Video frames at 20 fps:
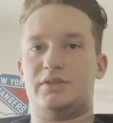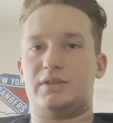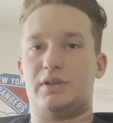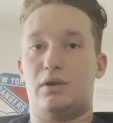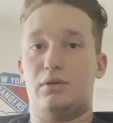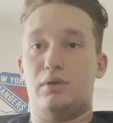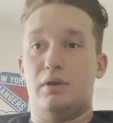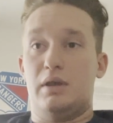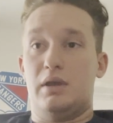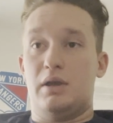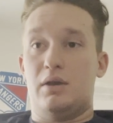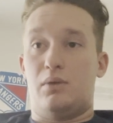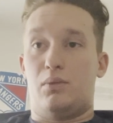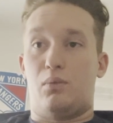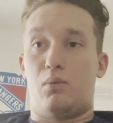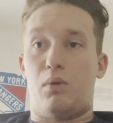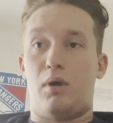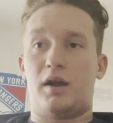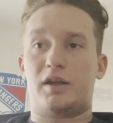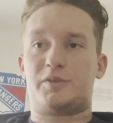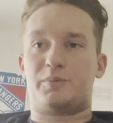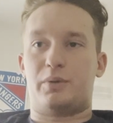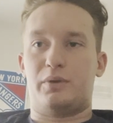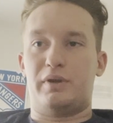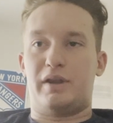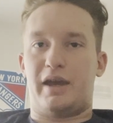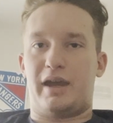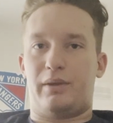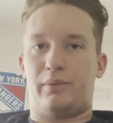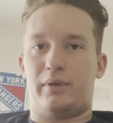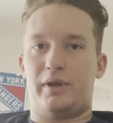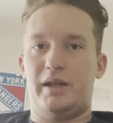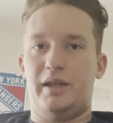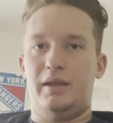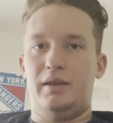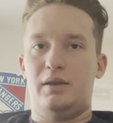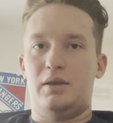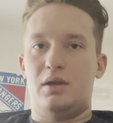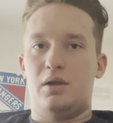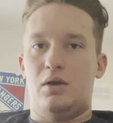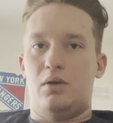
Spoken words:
So, walks per nine, ready?